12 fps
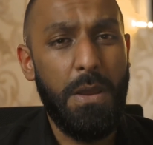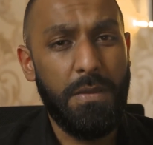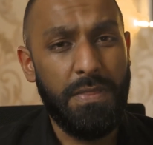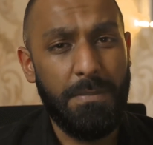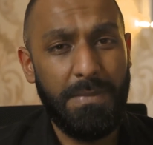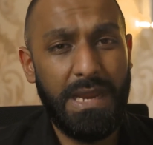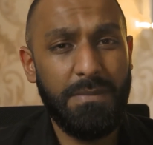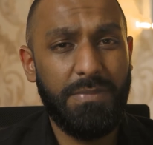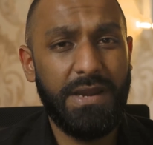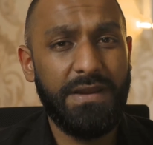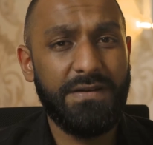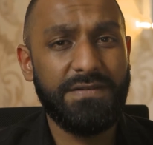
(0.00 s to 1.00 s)
The main
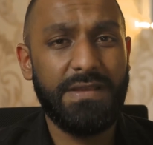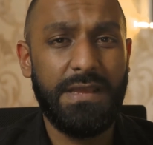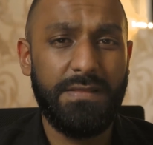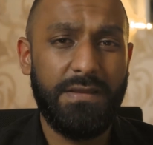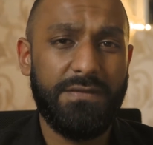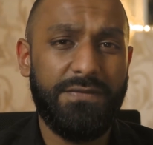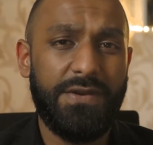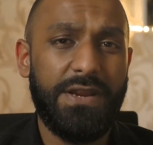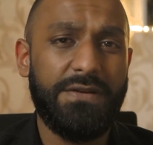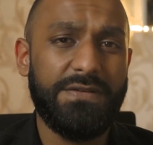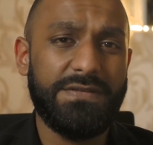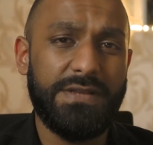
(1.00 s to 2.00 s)
players in this
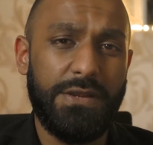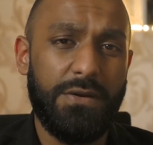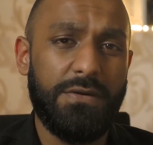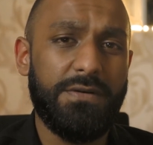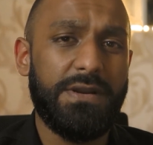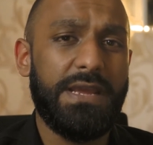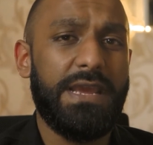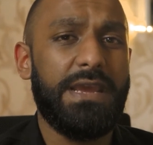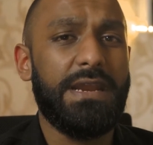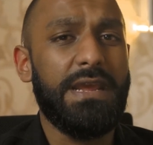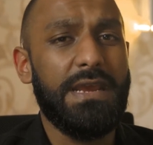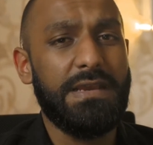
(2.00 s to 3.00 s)
fragrance that you're going to get